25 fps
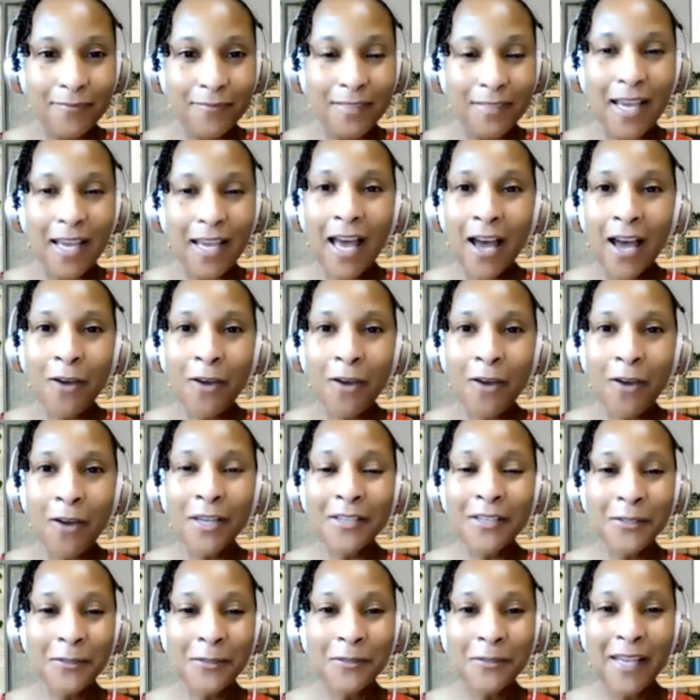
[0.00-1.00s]
How
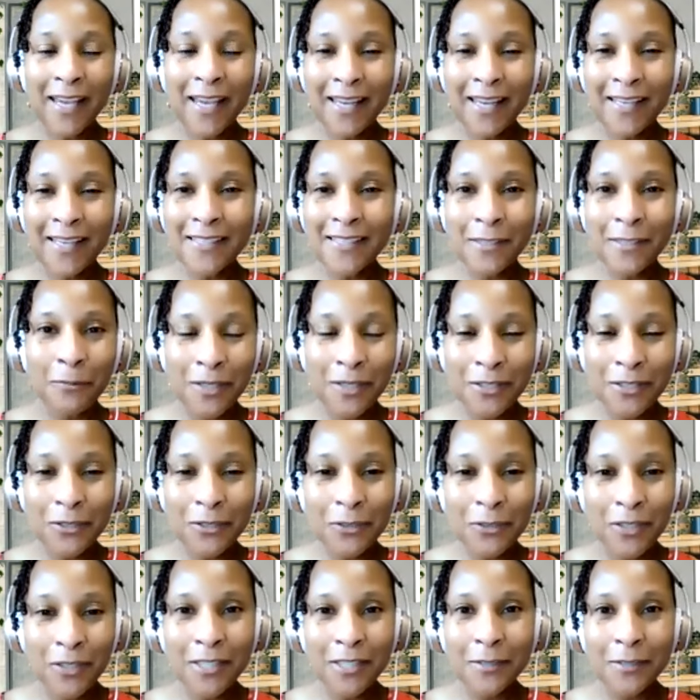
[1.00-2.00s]
can you gain someone's
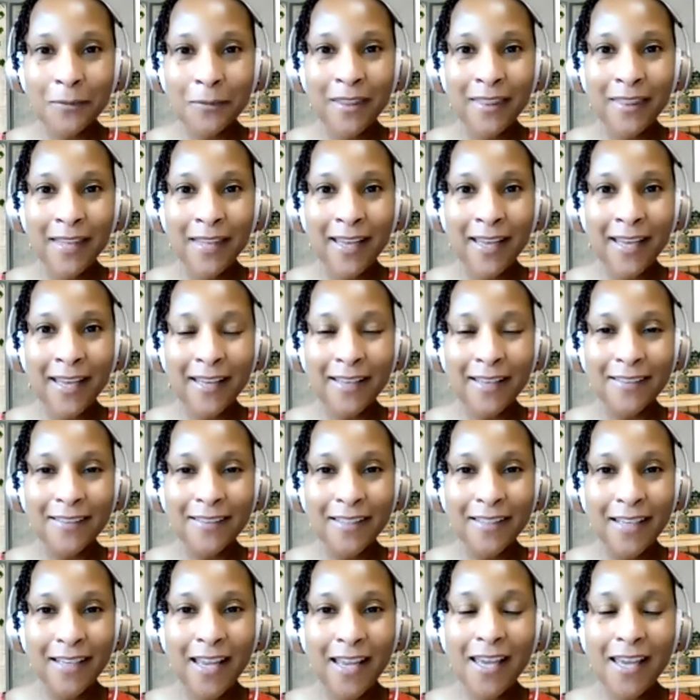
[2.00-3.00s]
trust with that?
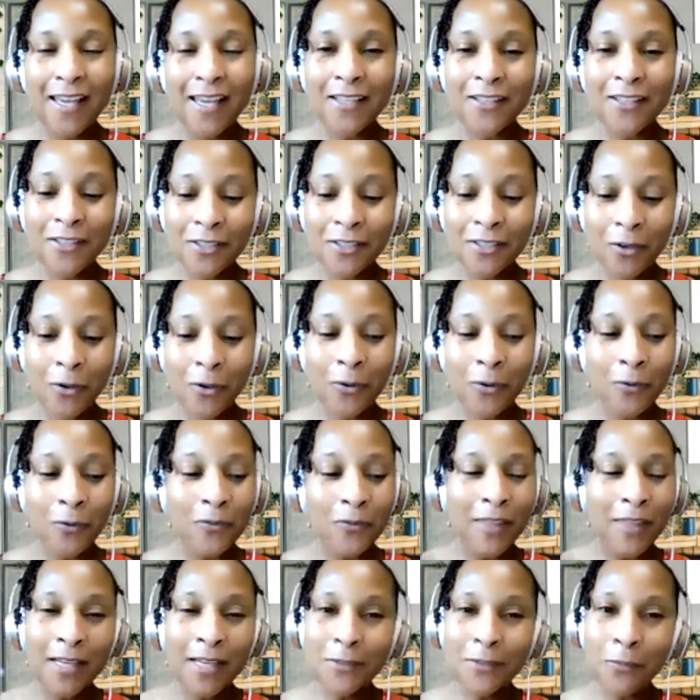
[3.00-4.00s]
And so
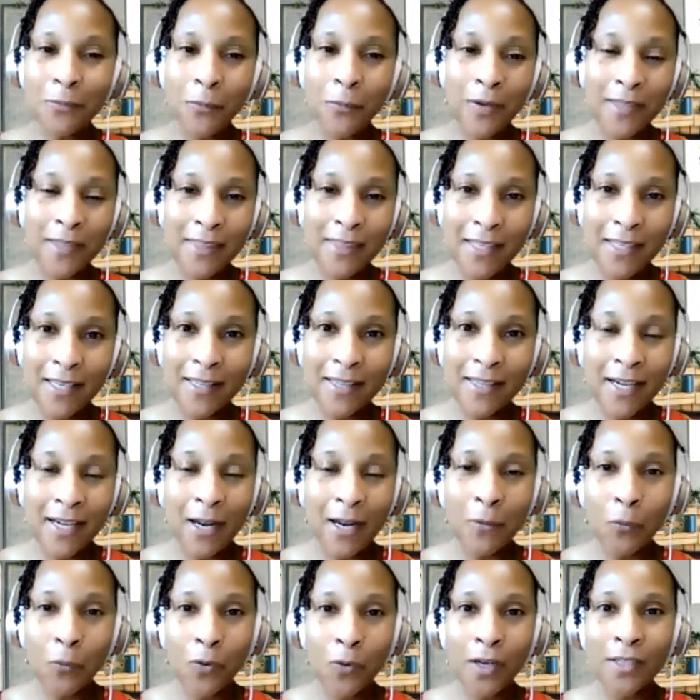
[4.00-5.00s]
that's one thing that I
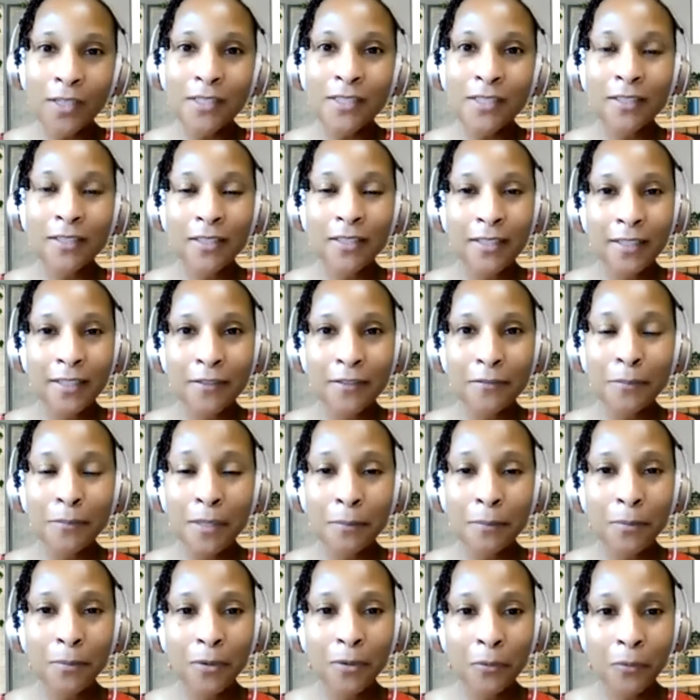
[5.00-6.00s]
want to leave
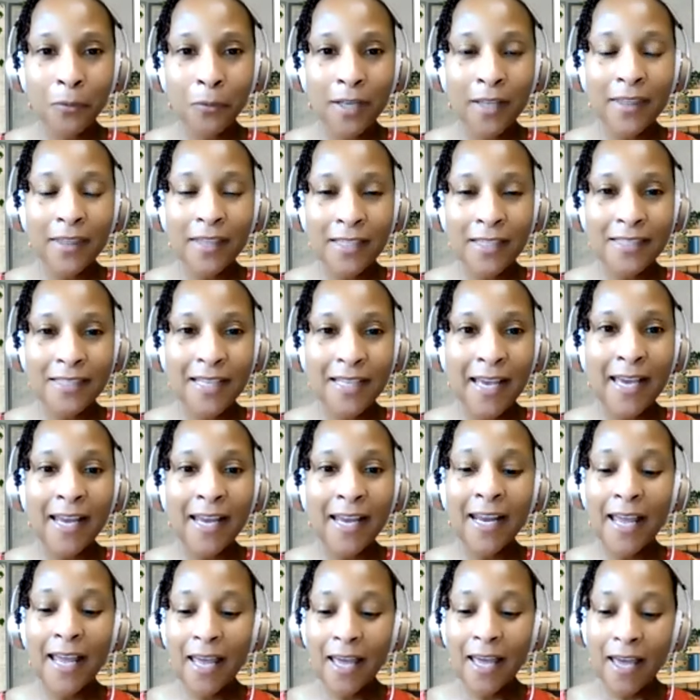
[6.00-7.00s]
people with is that
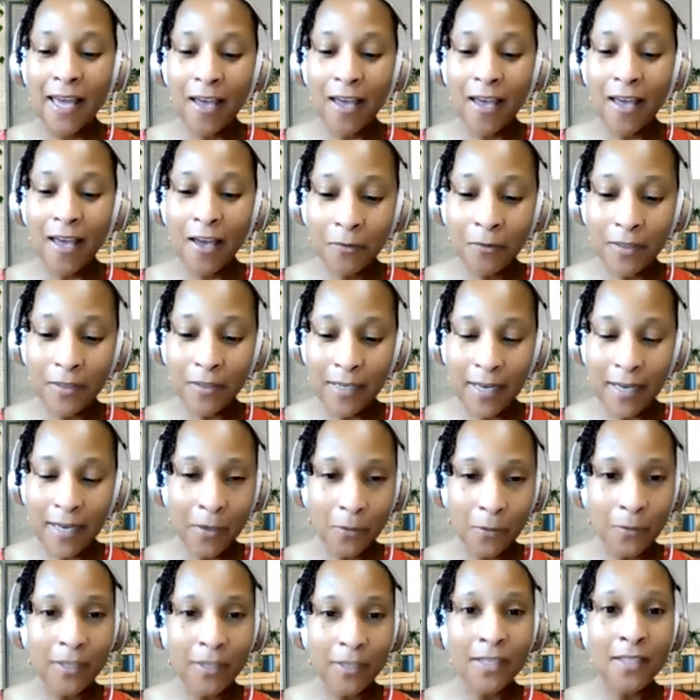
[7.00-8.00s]
health
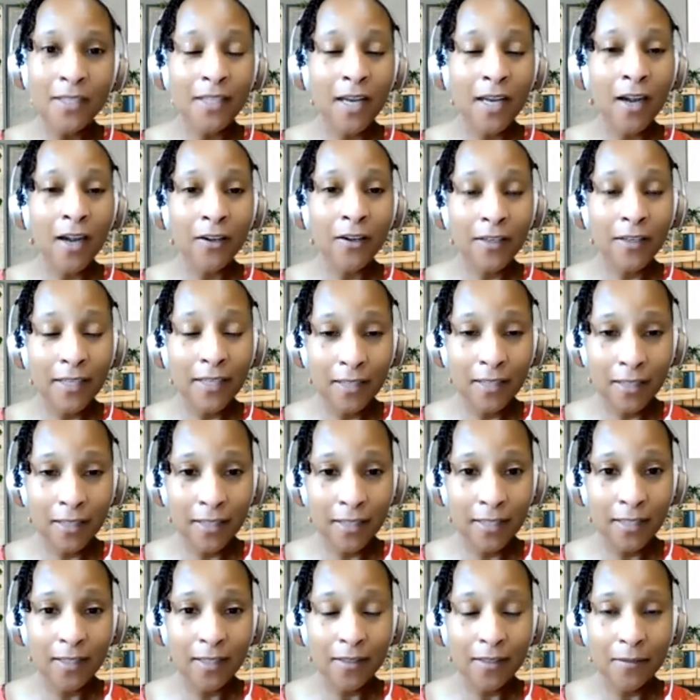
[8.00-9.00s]
inequities are
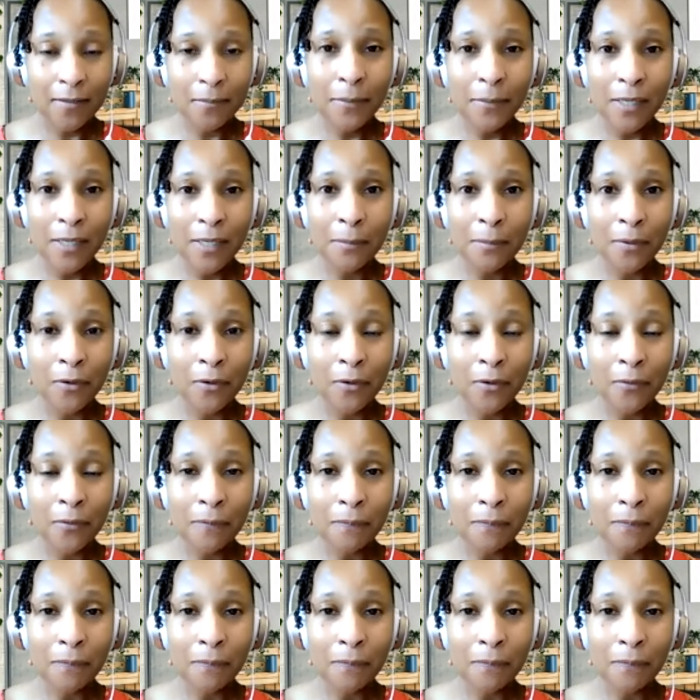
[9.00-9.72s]
killing people.